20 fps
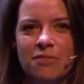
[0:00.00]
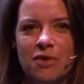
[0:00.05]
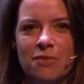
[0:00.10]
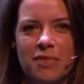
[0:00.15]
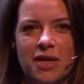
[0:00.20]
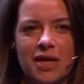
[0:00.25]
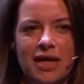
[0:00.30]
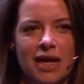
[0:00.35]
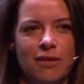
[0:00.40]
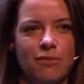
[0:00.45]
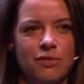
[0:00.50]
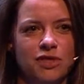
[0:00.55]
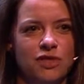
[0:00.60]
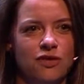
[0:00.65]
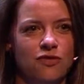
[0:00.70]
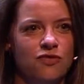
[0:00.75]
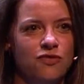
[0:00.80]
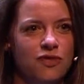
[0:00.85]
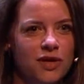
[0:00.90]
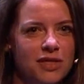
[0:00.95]
but being able to
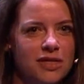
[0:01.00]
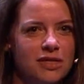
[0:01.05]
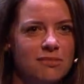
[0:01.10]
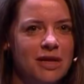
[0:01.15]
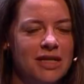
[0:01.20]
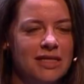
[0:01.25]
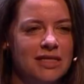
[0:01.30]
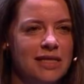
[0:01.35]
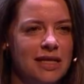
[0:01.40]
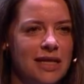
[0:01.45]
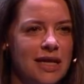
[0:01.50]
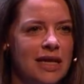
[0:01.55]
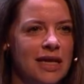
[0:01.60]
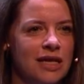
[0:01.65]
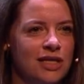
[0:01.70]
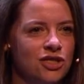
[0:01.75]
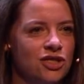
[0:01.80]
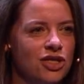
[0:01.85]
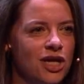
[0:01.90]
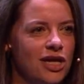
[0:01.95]
fundamentally
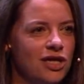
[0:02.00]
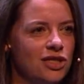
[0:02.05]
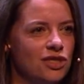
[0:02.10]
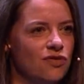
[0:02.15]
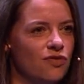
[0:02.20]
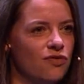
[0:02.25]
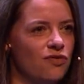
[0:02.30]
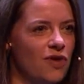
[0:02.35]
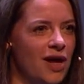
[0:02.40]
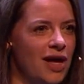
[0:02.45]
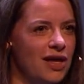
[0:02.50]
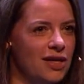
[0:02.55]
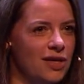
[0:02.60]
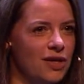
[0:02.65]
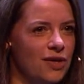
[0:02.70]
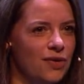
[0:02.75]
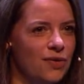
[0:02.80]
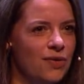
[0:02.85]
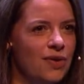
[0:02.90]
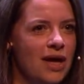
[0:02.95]
exchange
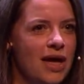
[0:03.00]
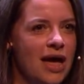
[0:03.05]
value